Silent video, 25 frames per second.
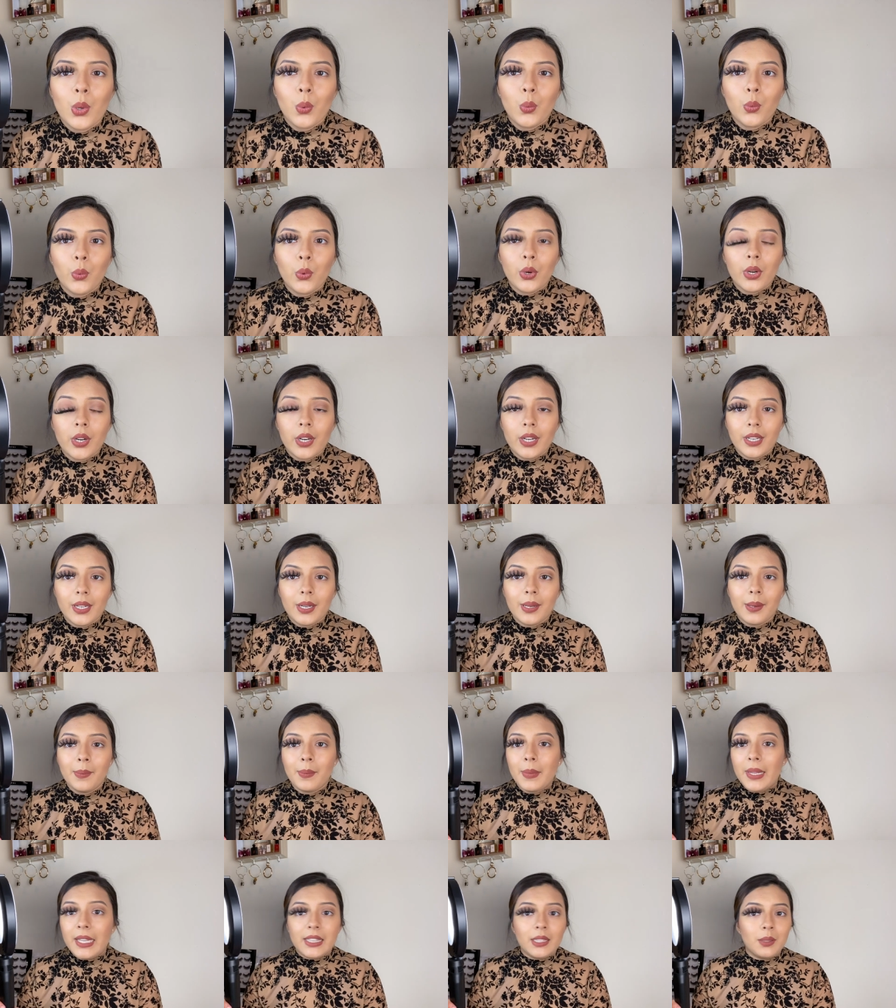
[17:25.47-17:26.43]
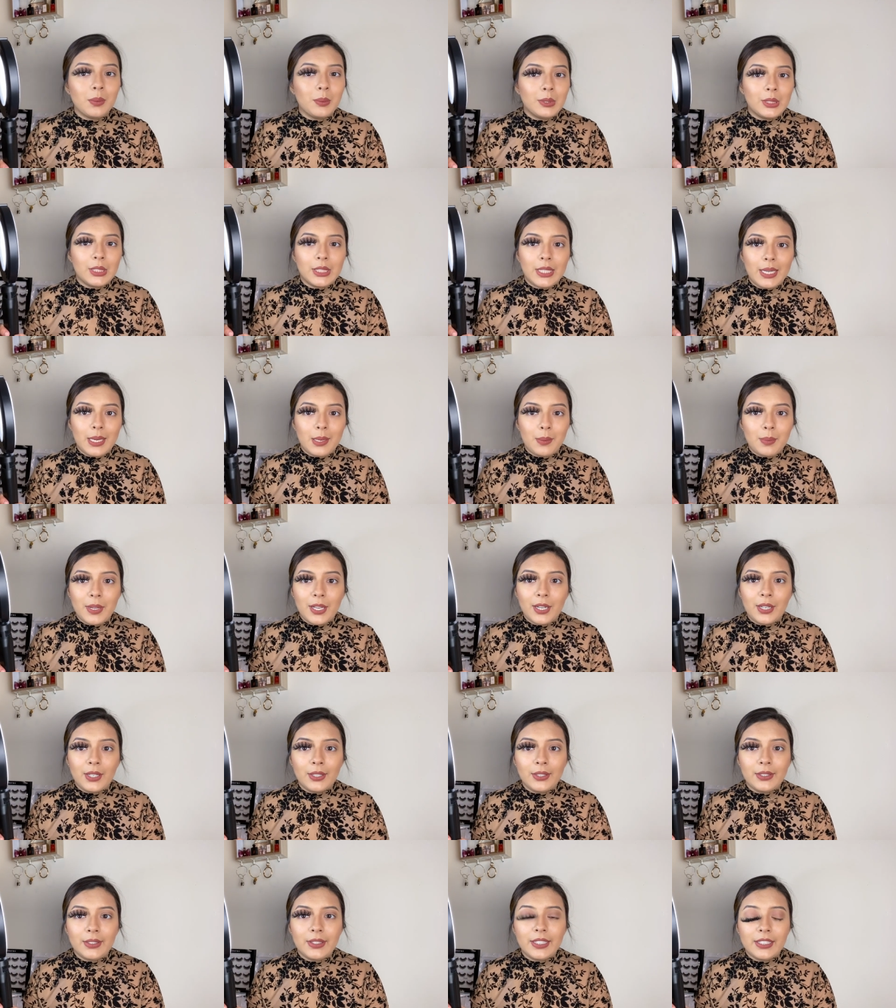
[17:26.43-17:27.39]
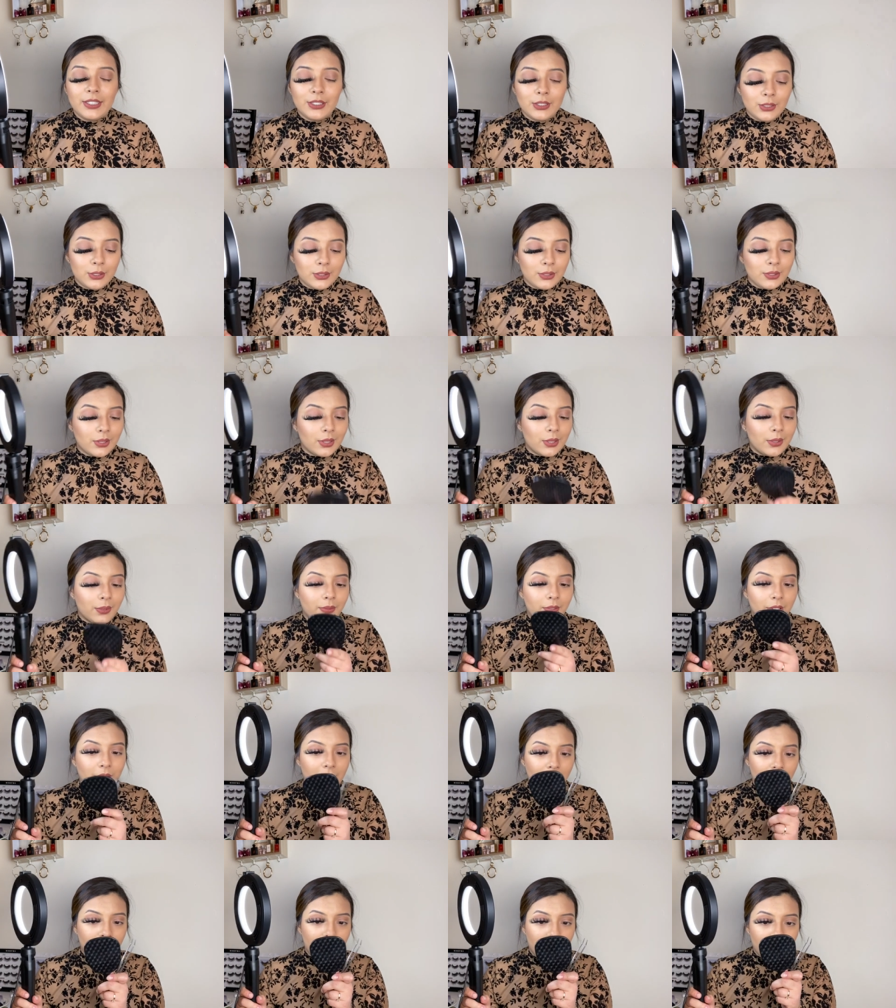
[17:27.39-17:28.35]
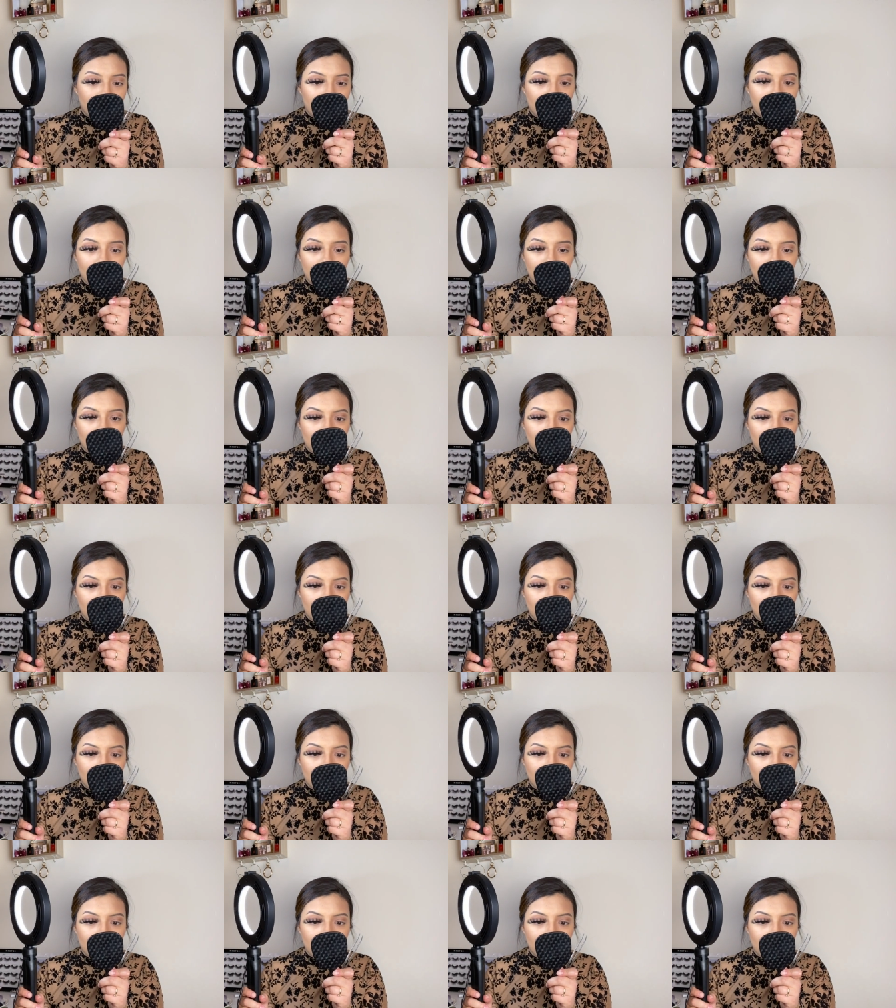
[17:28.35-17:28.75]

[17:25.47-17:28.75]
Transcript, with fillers: would make them look any better. They just look very...